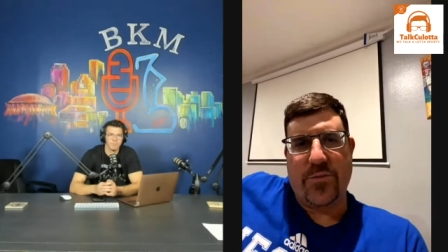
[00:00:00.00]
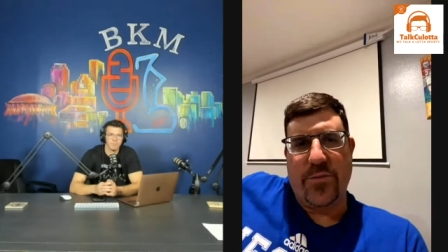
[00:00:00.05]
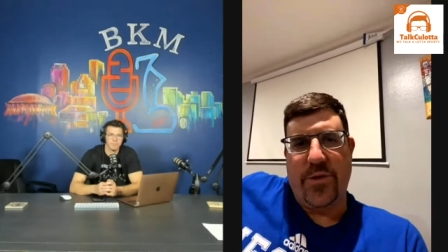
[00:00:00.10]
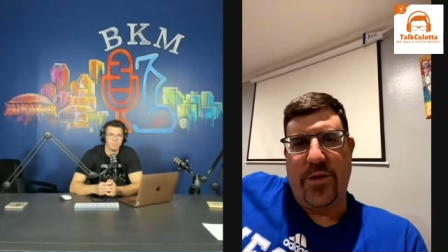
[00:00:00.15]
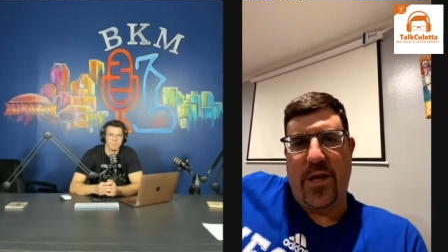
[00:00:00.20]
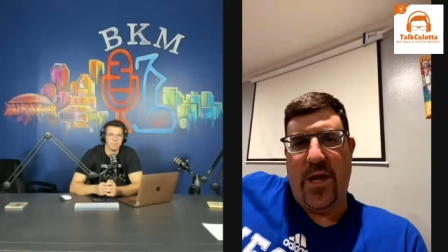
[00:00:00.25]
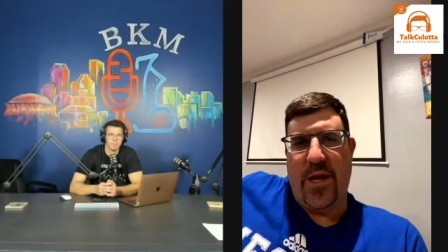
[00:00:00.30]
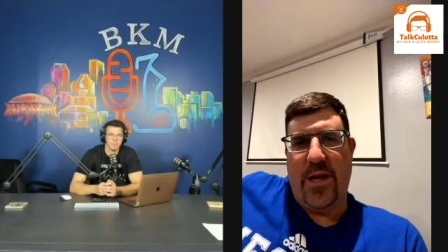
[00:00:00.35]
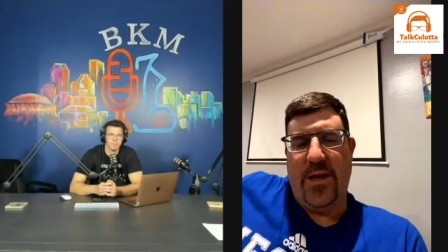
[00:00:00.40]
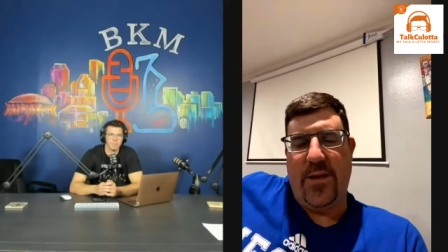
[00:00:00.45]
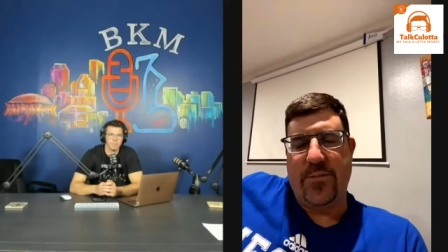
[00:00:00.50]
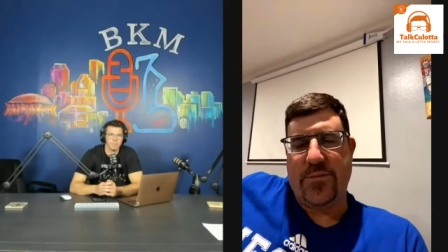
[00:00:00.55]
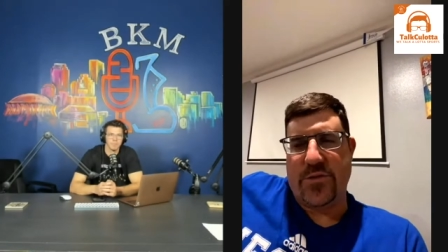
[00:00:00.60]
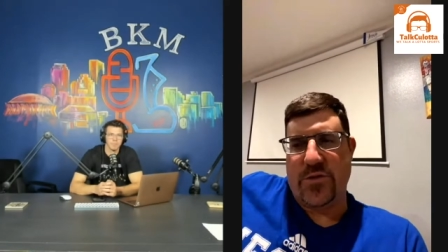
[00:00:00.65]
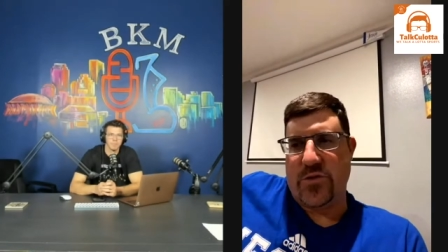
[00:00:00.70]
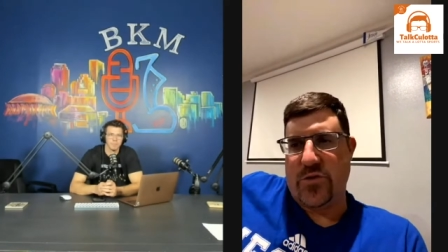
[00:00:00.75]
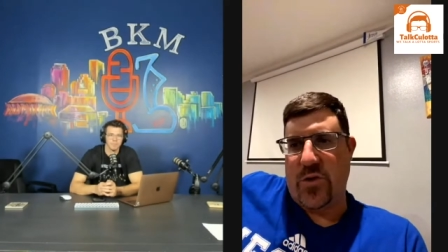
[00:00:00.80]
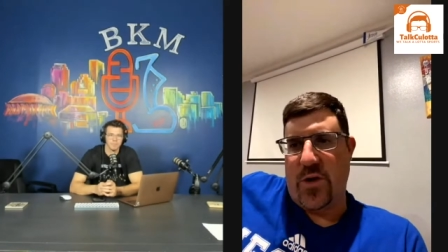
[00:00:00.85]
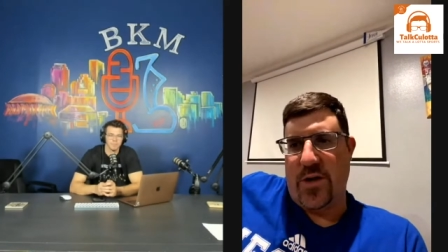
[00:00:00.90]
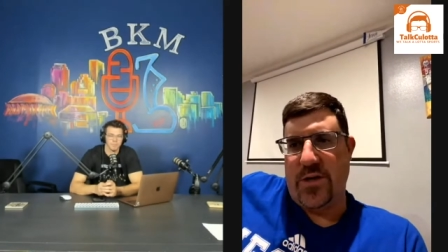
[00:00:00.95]
three games
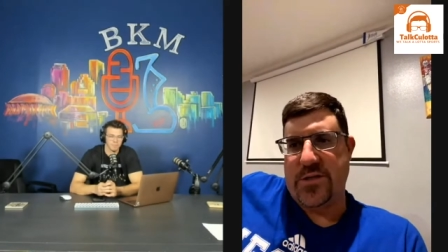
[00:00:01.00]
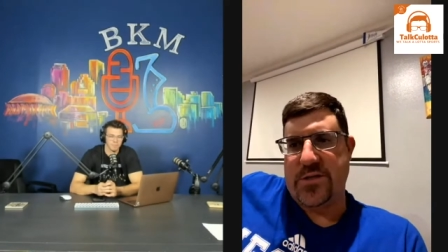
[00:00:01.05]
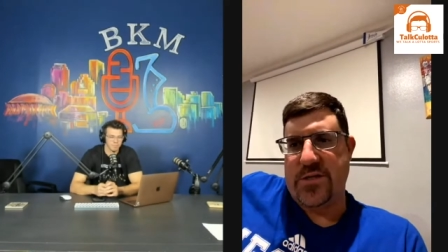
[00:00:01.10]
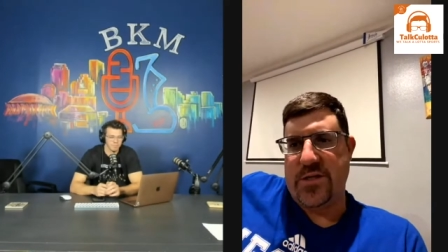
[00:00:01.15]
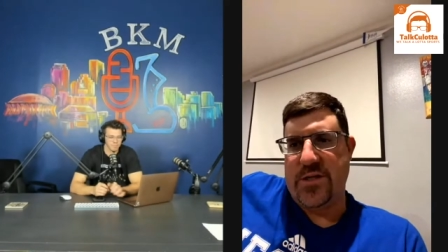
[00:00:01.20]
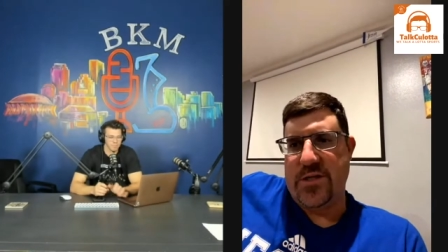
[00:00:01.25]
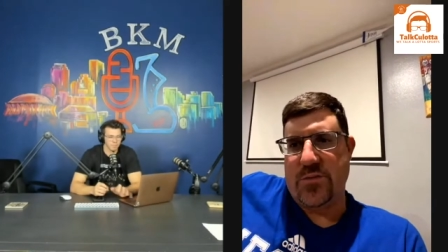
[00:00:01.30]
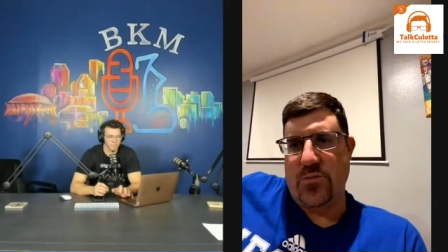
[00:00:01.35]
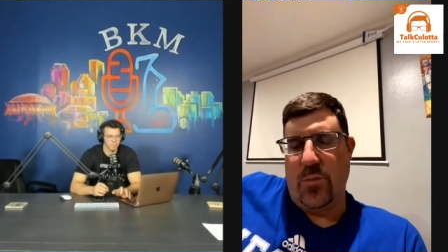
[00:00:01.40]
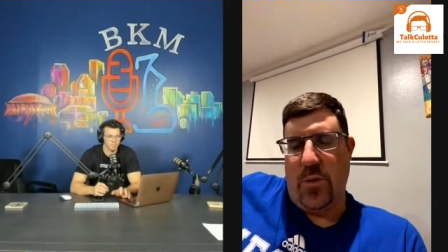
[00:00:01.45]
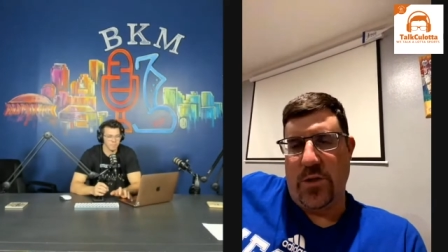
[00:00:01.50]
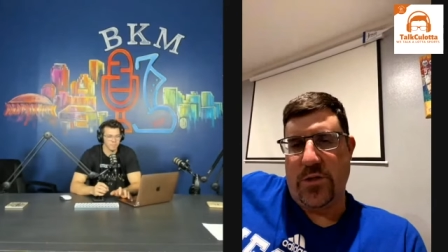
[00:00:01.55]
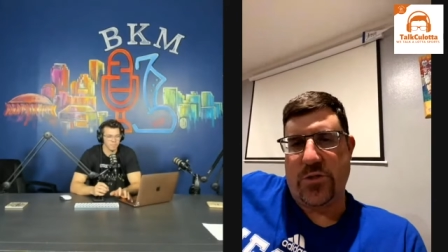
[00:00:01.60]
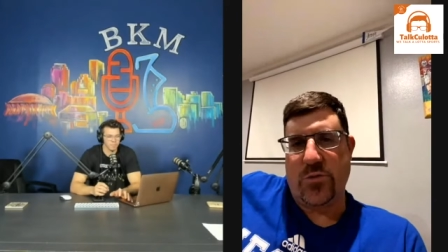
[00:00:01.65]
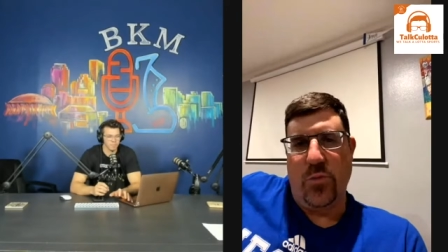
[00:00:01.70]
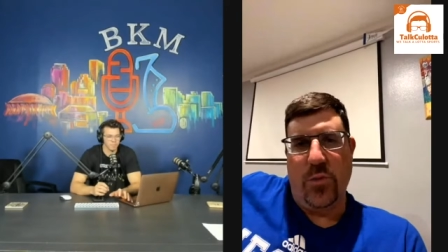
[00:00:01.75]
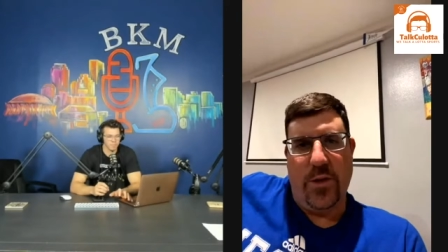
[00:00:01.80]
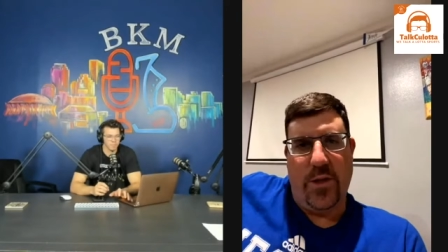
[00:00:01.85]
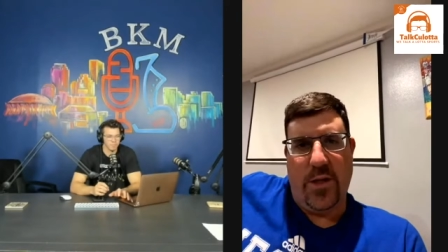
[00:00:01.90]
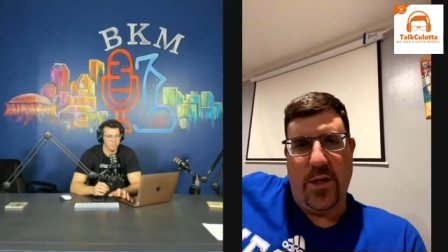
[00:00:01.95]
and try to see as
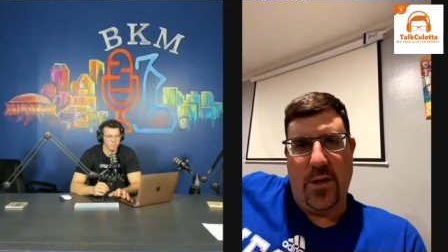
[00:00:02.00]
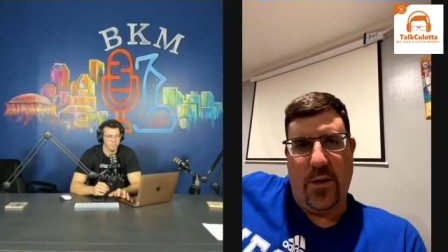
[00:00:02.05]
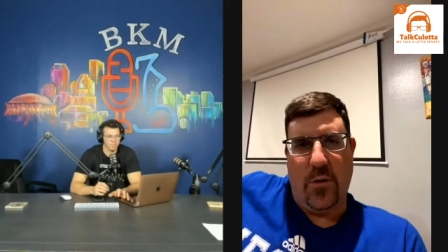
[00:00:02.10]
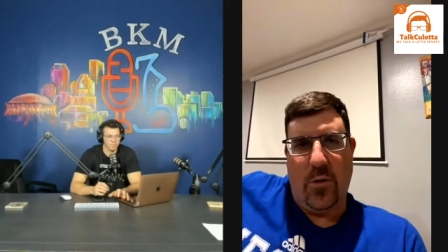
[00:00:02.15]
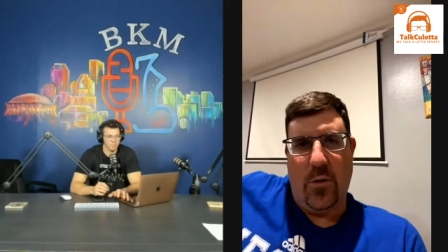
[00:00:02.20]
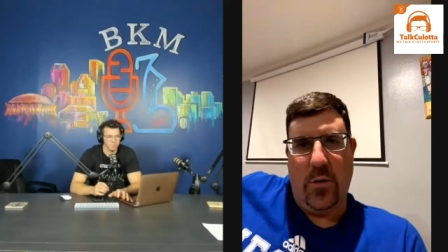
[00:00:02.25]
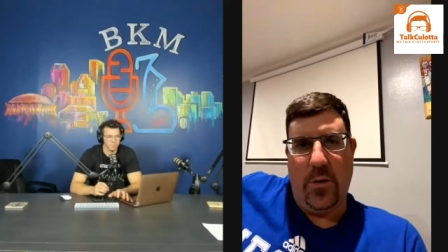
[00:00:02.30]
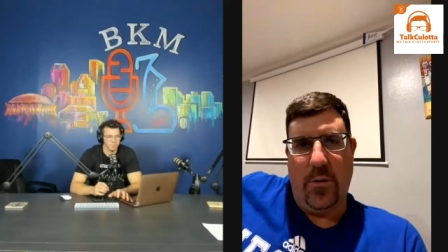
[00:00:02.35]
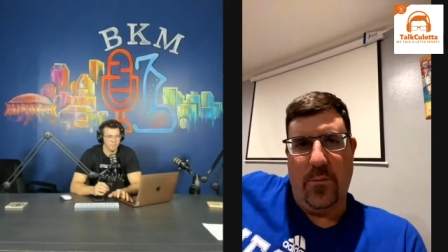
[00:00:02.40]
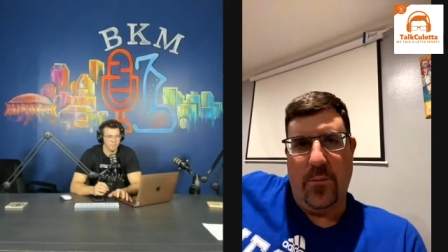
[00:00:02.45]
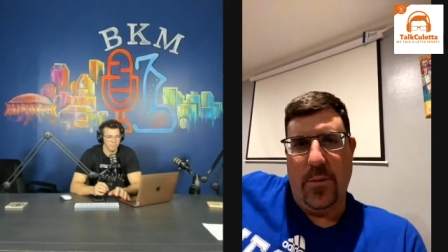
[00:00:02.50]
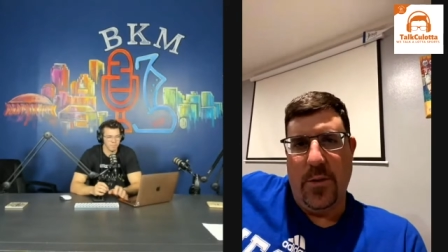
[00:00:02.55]
much as we can on